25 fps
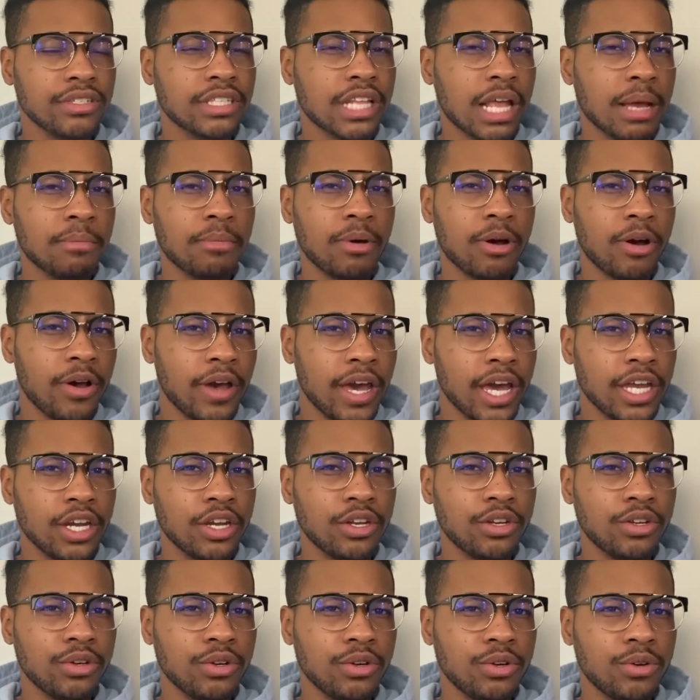That
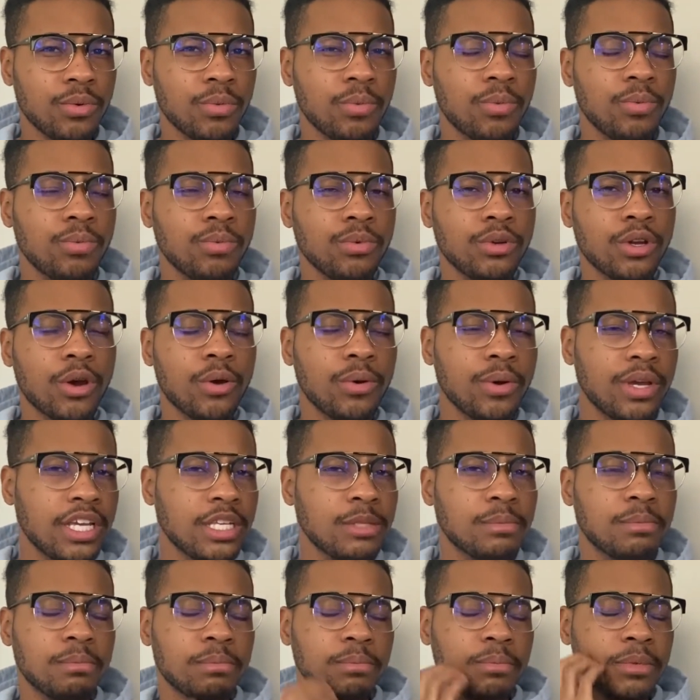bald-headed dude, you know, he's
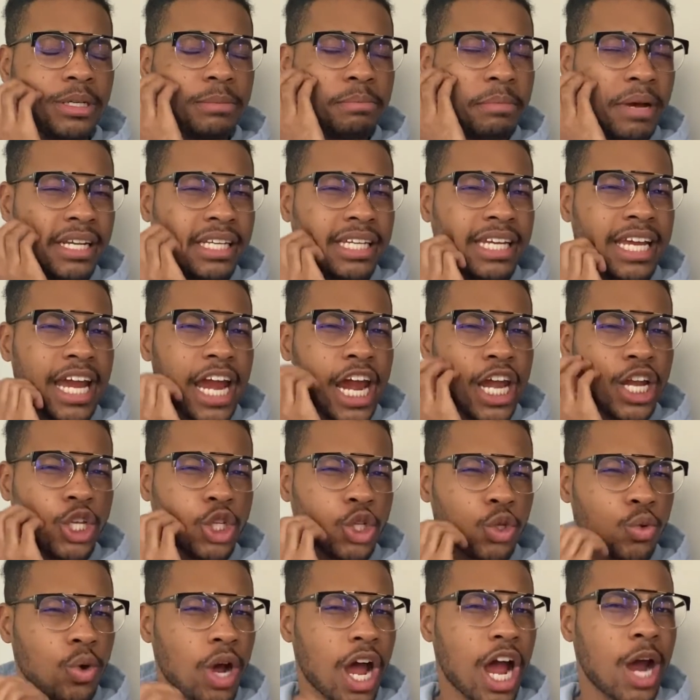about to get
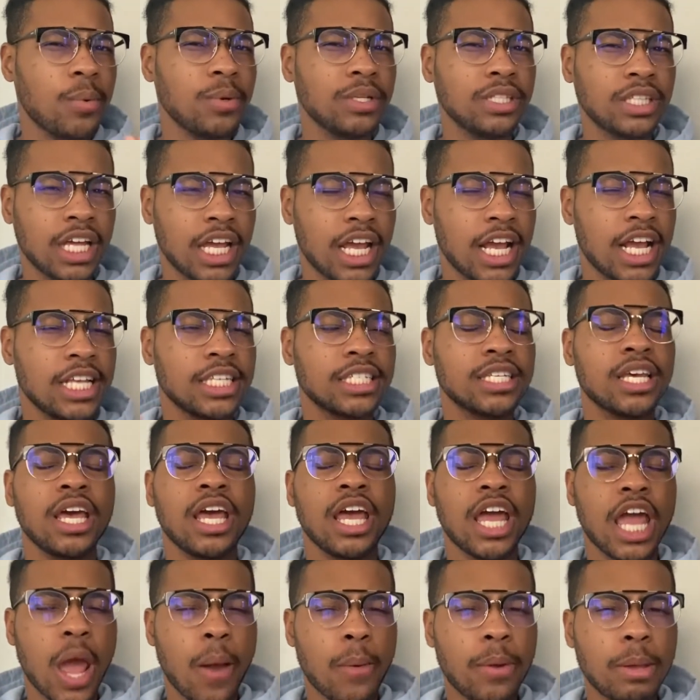intertwined with things,
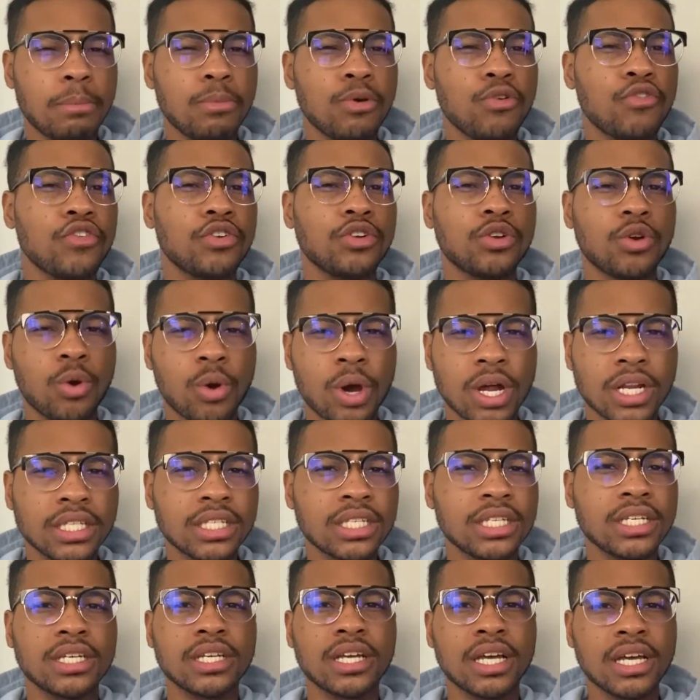and we moving on
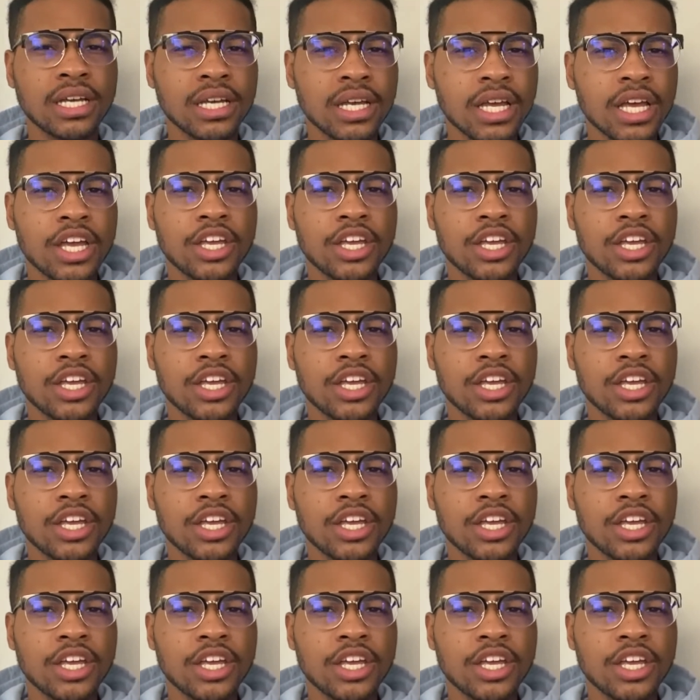to,